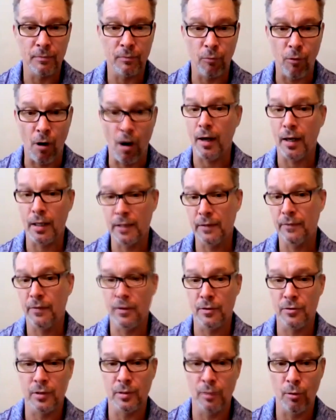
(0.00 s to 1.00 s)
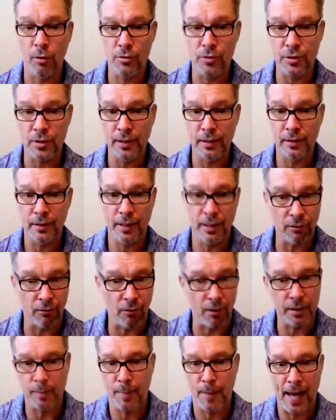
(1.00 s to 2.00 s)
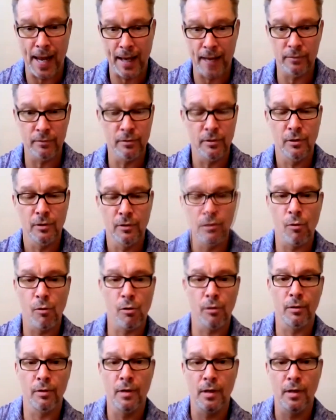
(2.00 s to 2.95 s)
rocket if there's an emergency, either on the pad or